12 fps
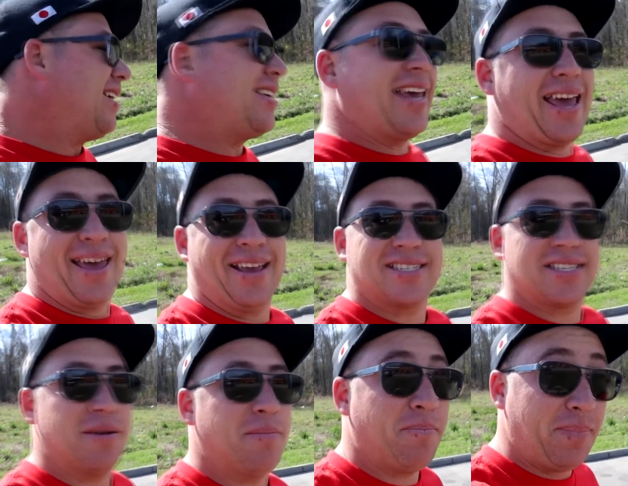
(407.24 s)

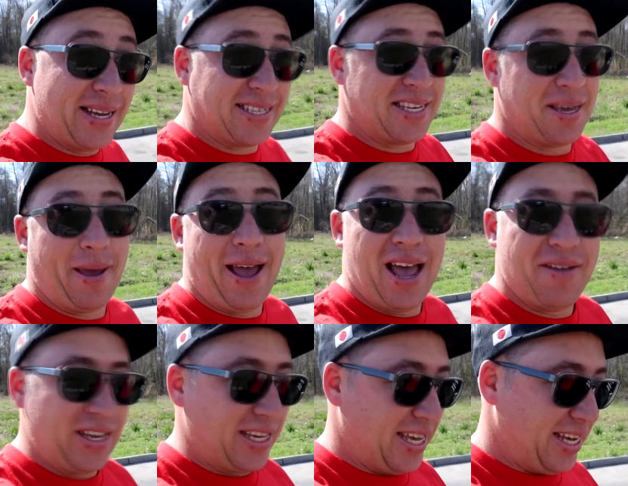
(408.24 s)
Yes. Best thing about
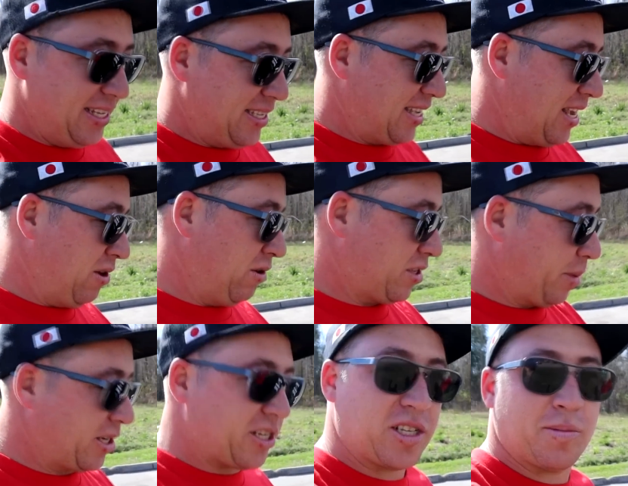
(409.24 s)
having kids,
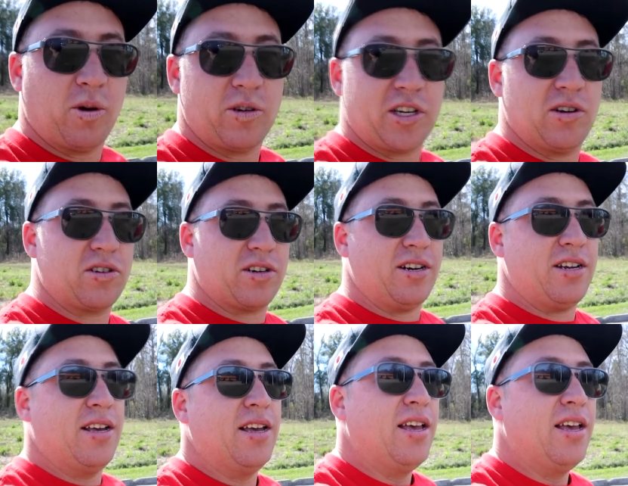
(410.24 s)
especially small children,